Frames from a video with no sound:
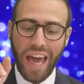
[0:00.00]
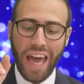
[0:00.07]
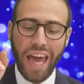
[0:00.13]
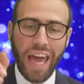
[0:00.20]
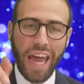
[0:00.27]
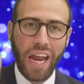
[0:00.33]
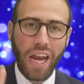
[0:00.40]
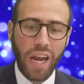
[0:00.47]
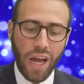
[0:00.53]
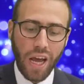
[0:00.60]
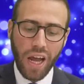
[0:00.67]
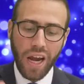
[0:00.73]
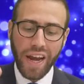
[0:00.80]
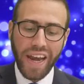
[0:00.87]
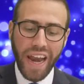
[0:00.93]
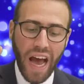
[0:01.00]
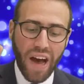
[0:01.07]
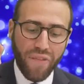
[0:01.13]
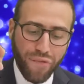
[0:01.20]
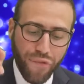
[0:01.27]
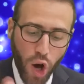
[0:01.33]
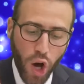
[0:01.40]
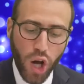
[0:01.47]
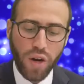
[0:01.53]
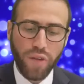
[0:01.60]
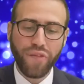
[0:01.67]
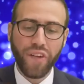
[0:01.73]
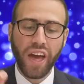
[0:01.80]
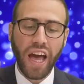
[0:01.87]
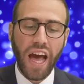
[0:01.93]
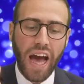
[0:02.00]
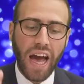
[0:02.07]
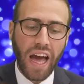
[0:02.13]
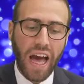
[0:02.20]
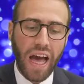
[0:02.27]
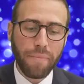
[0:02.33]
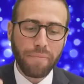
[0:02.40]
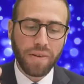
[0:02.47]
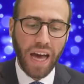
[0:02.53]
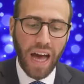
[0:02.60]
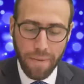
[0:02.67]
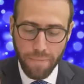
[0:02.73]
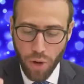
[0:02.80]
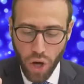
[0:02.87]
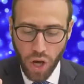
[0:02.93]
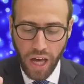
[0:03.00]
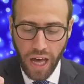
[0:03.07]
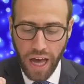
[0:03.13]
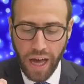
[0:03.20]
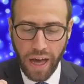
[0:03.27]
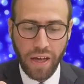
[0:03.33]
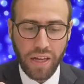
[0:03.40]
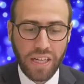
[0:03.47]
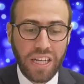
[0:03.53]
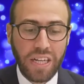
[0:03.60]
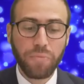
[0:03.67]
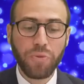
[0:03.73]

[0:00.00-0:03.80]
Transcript: En navon v'chacham kamocha.